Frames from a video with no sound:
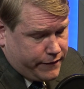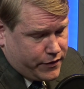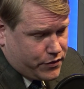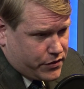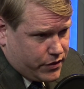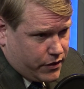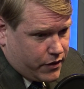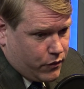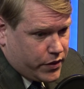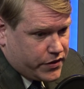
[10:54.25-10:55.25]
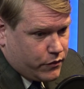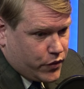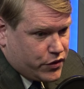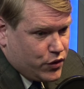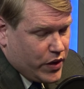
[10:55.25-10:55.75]
officials took
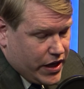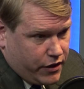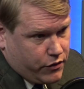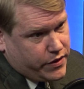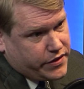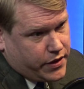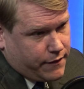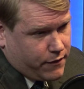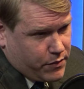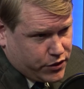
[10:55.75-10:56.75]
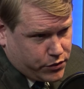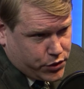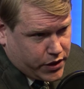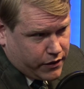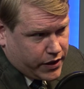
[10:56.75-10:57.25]
was to increase information
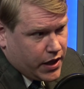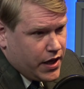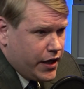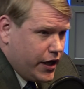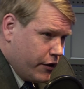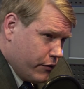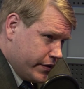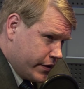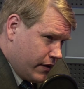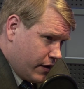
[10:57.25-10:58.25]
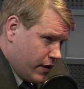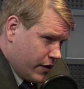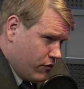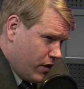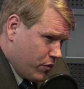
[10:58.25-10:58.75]
sharing, increase
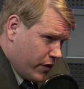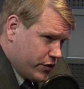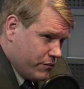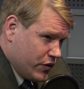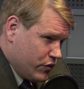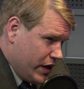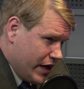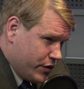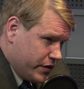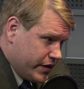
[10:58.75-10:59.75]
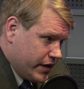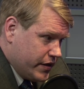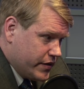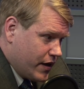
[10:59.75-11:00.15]
cooperation between agencies